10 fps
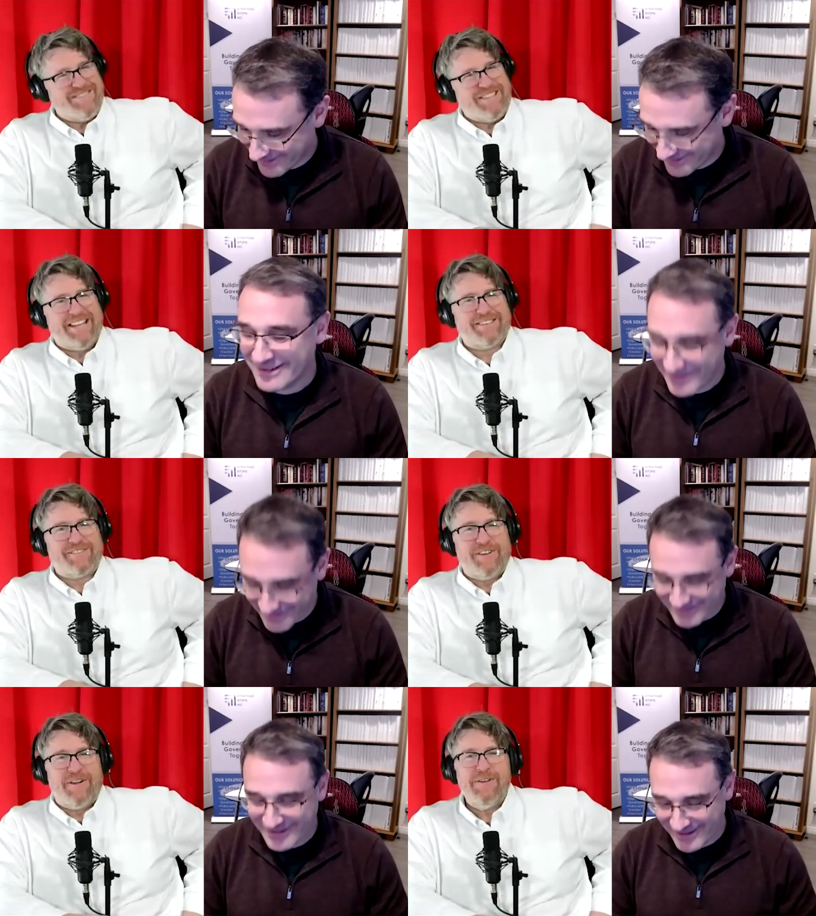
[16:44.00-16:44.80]
Speaker 1: That's
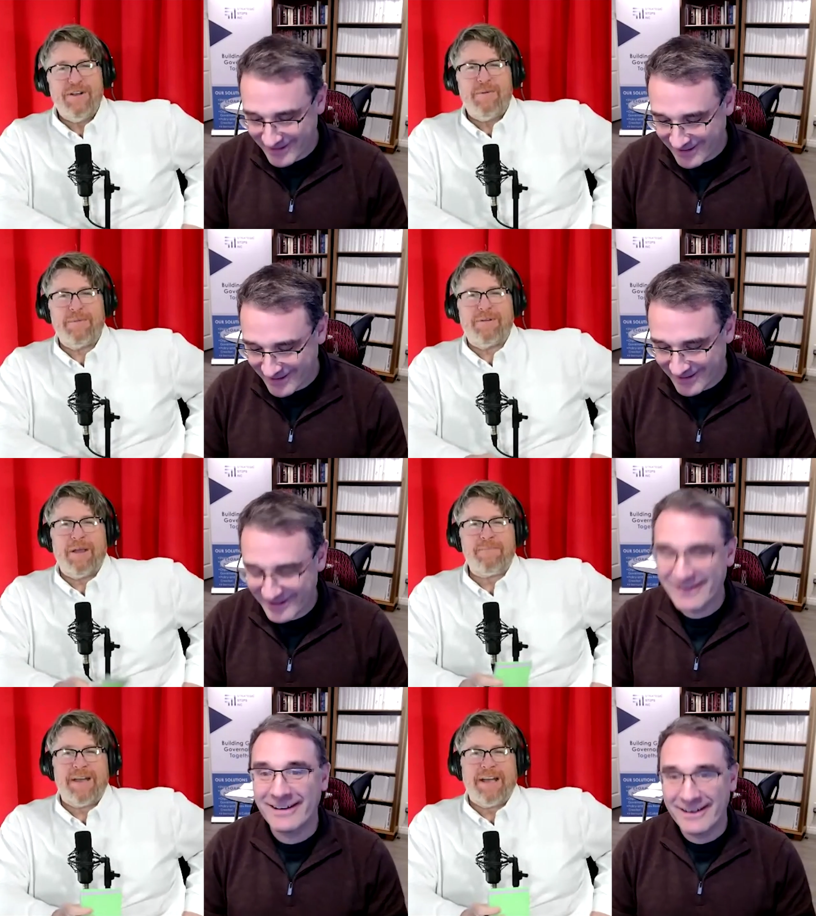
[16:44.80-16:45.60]
true. We'll be
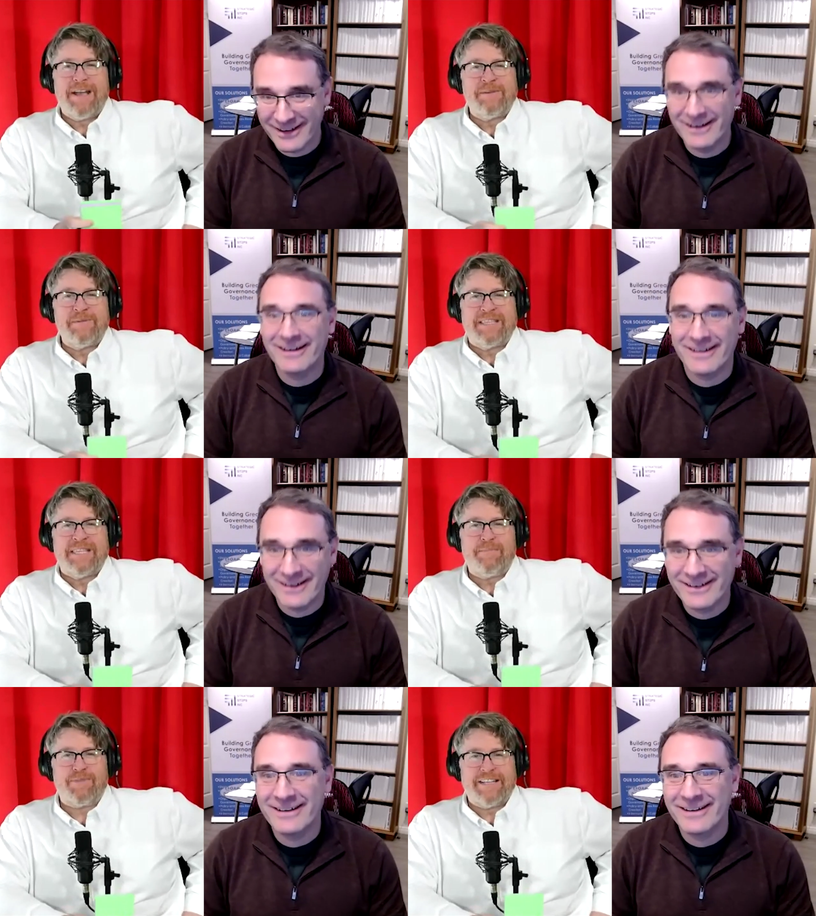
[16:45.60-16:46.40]
right back with the
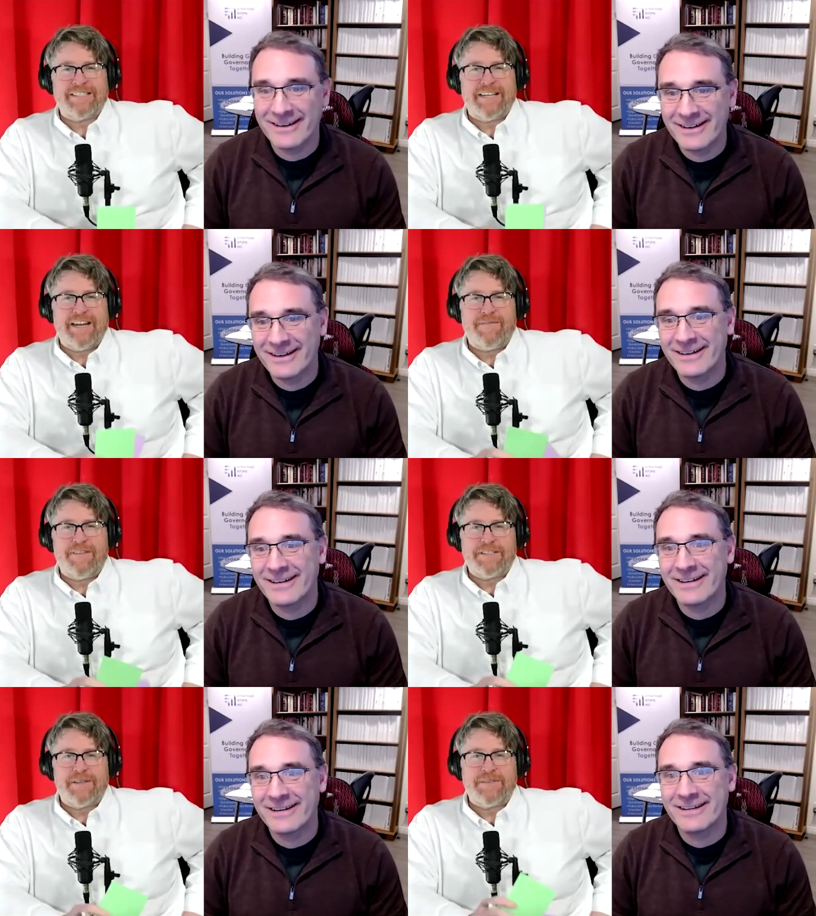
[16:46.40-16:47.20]
president of the
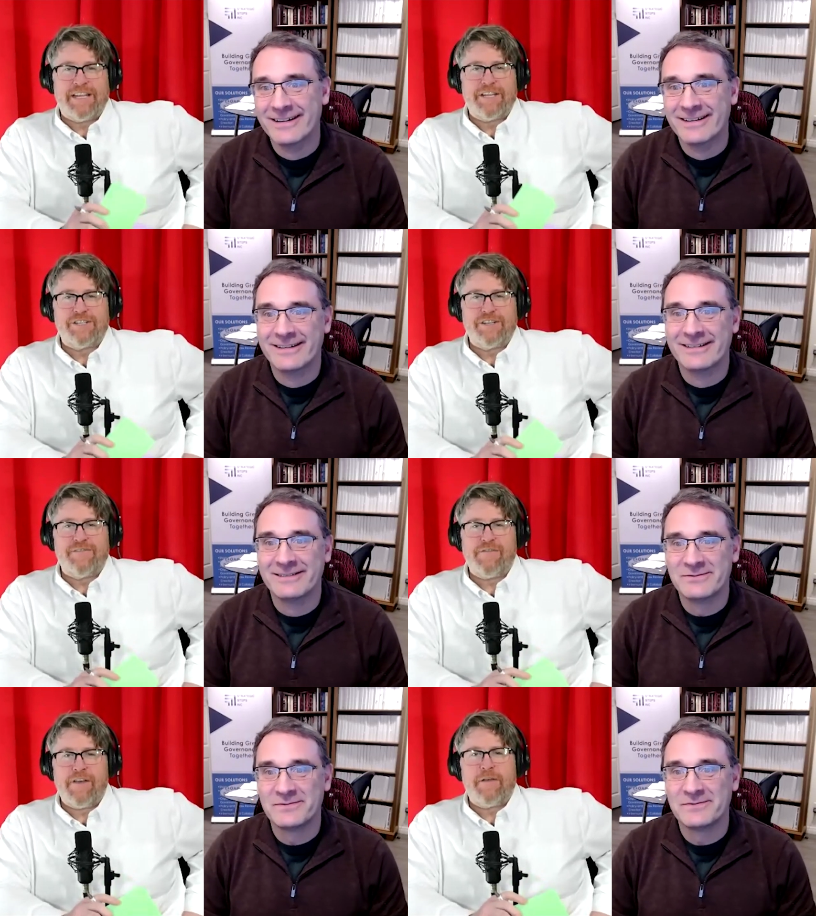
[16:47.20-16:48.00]
Association of
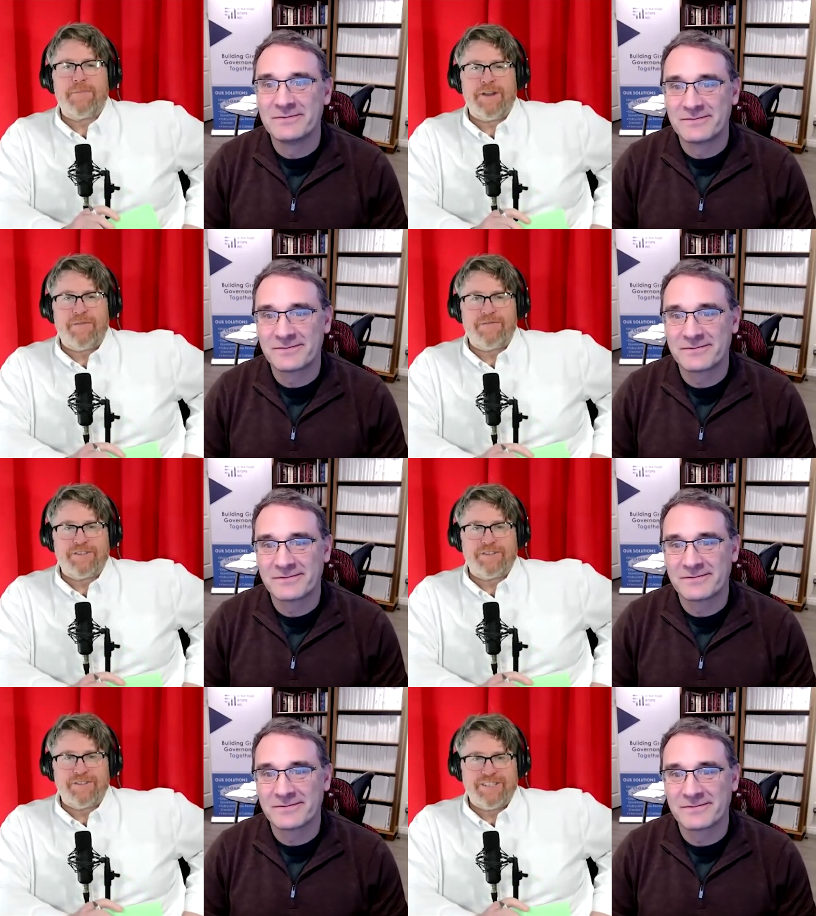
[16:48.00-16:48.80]
Development
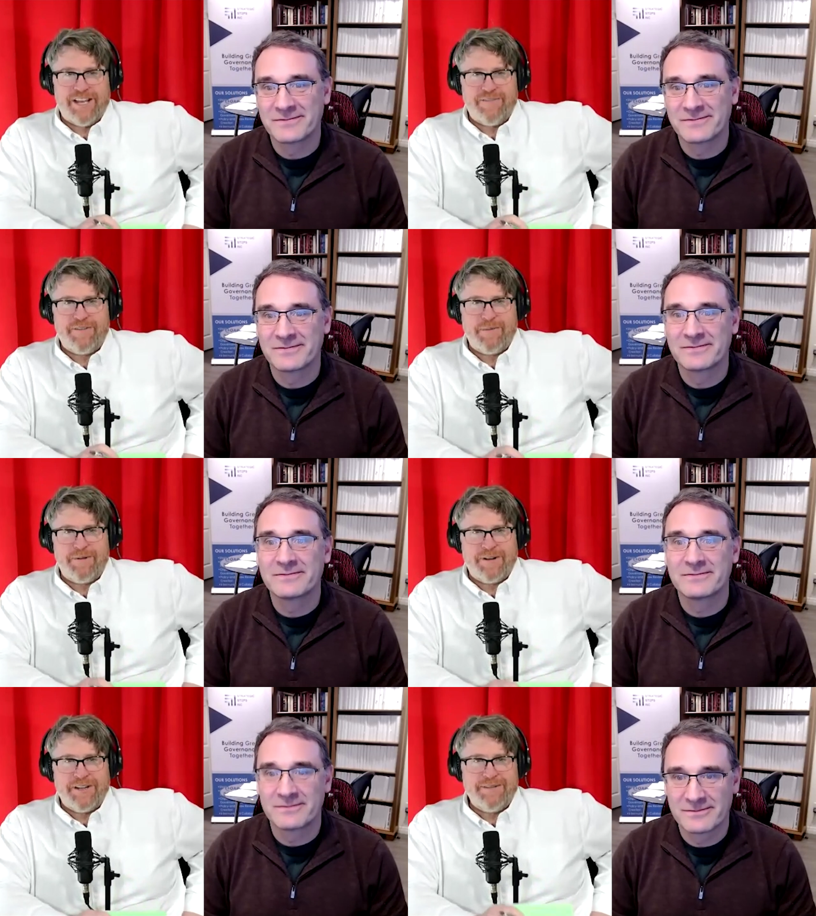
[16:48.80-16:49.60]
Officers of
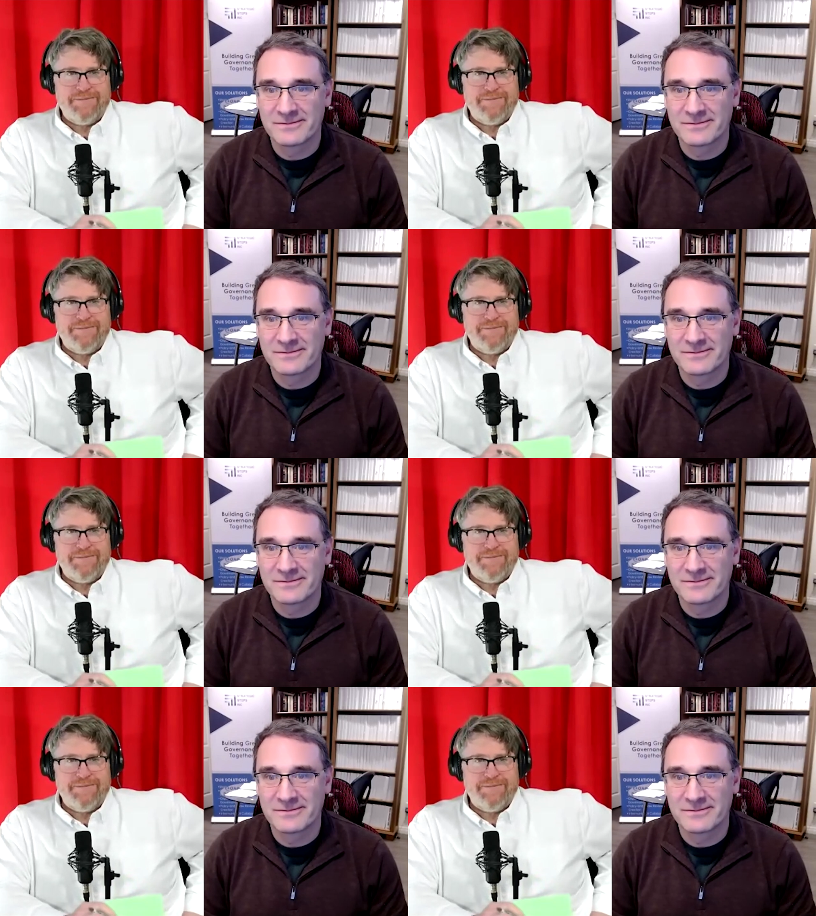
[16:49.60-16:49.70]
Alberta.